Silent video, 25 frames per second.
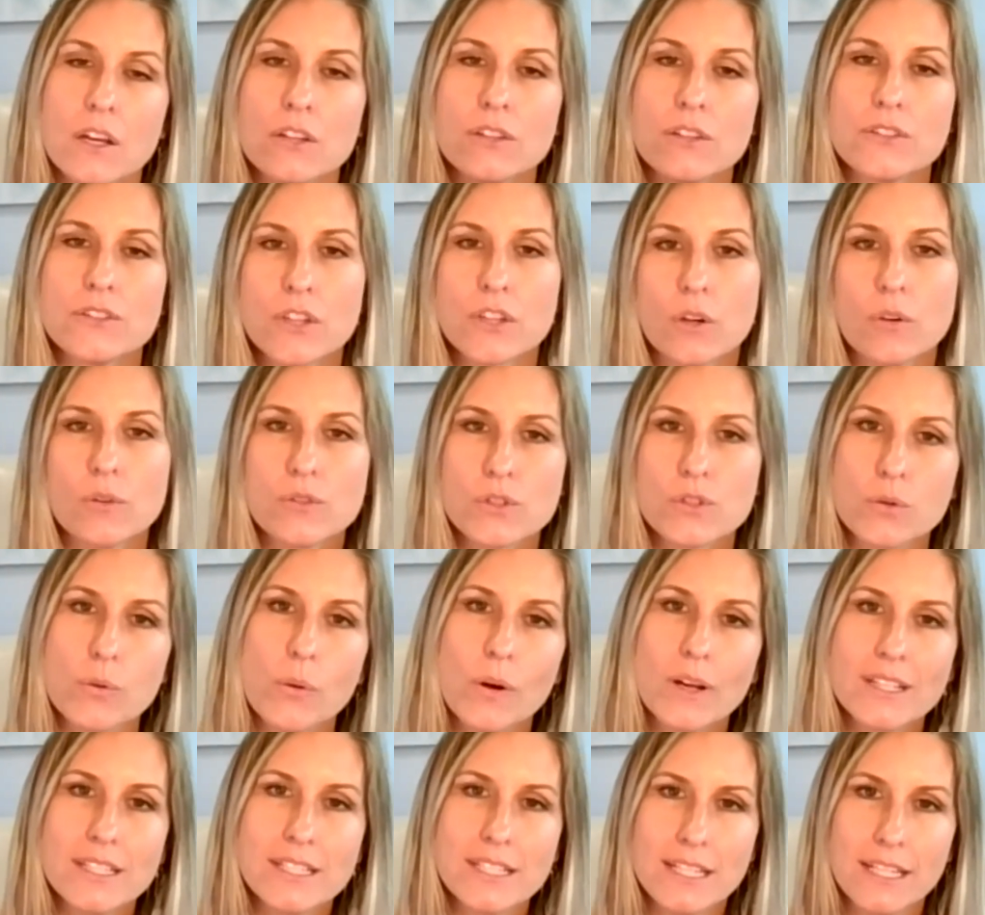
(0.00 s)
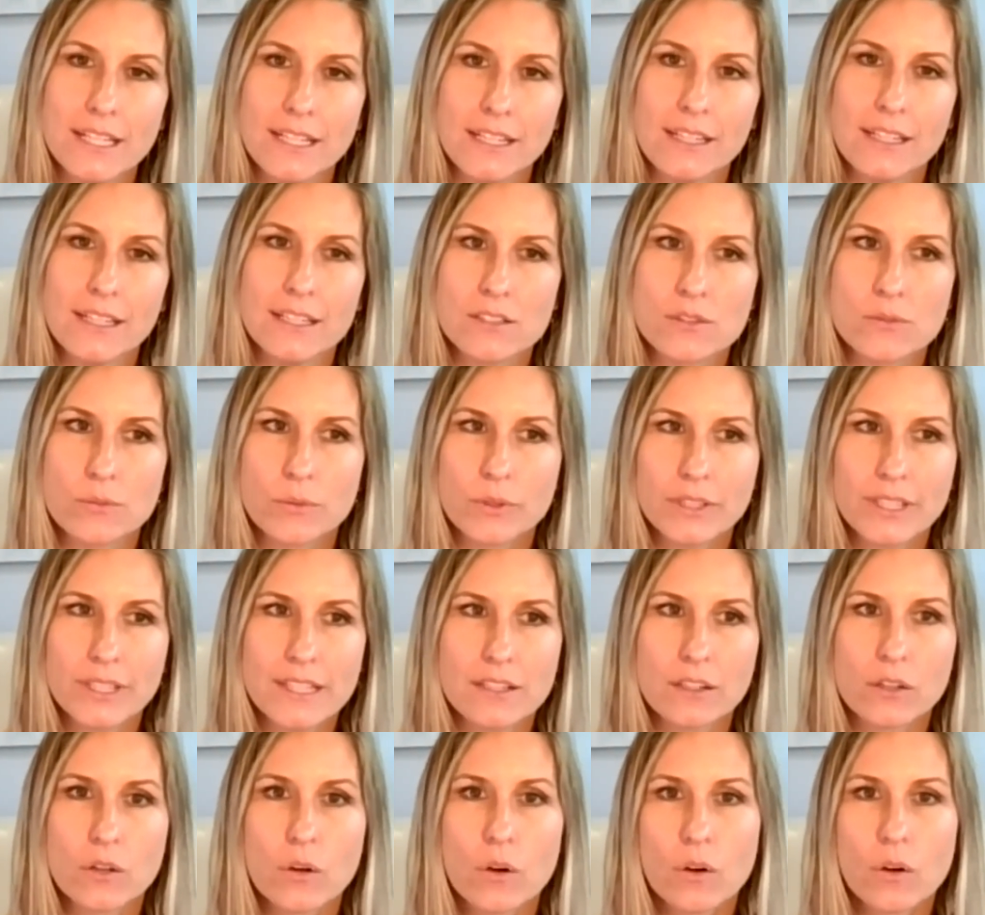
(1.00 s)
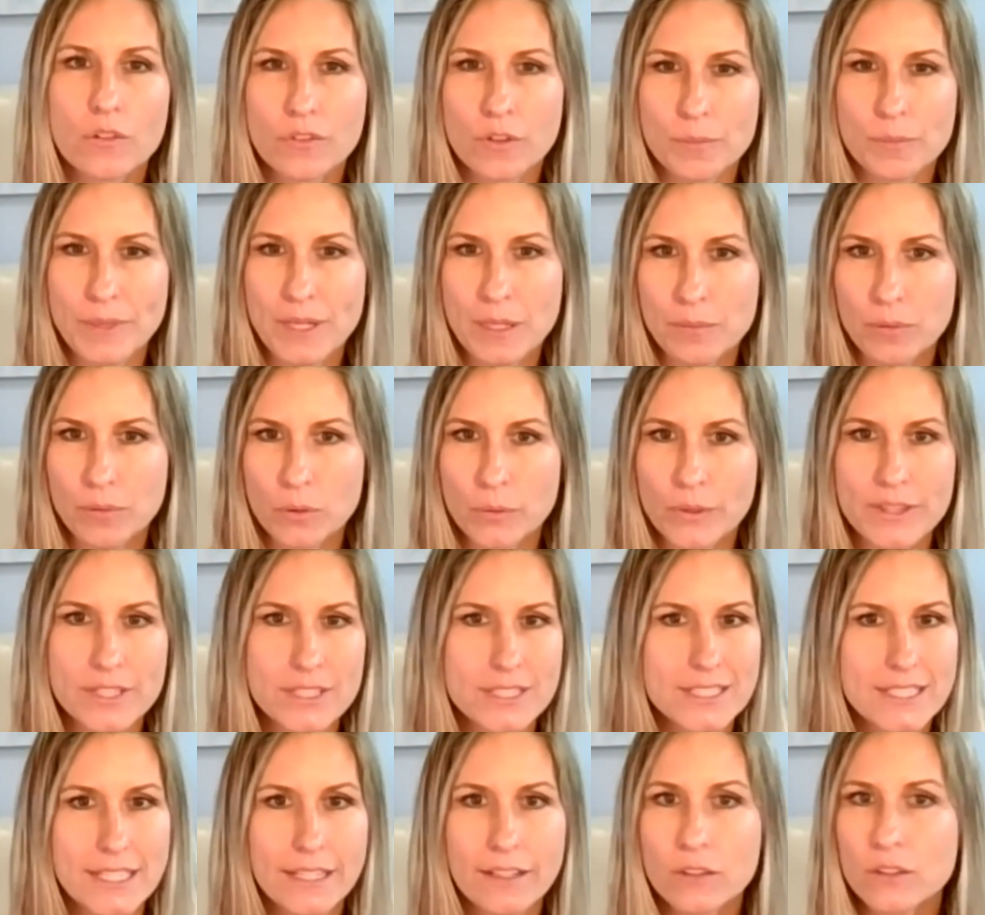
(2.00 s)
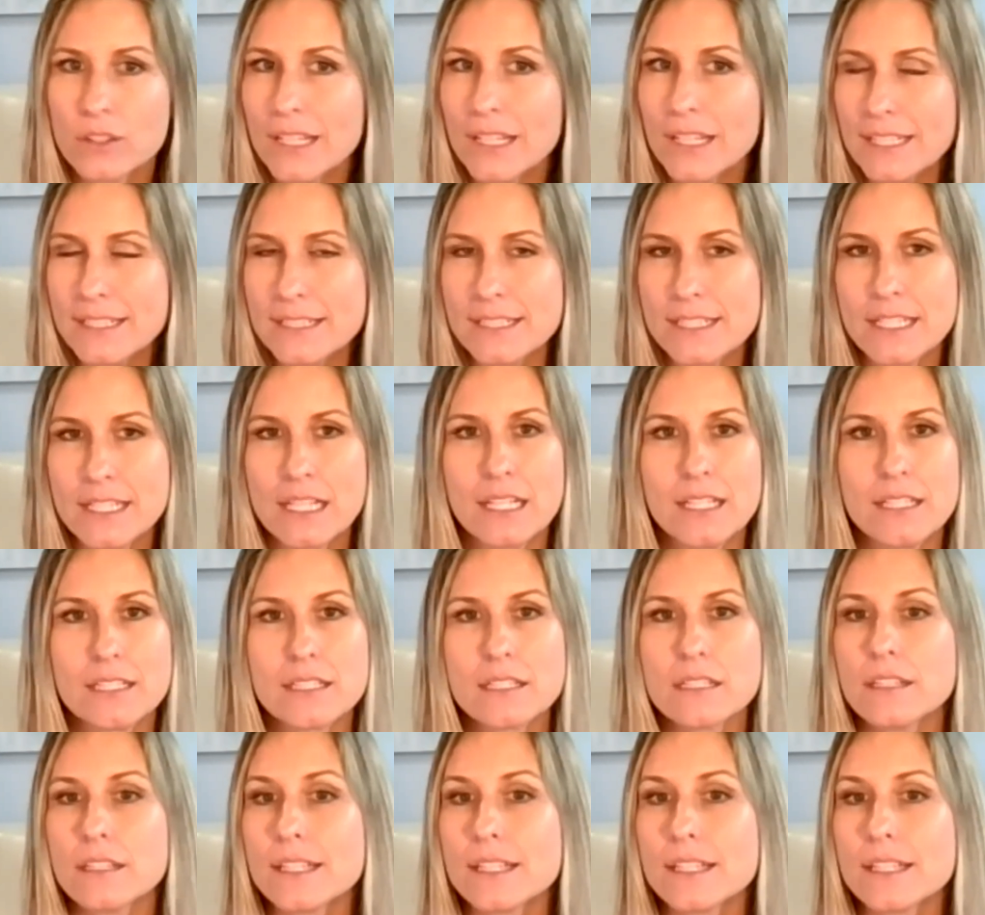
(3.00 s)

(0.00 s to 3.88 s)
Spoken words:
So, 20 is really the goal for people with a single incident.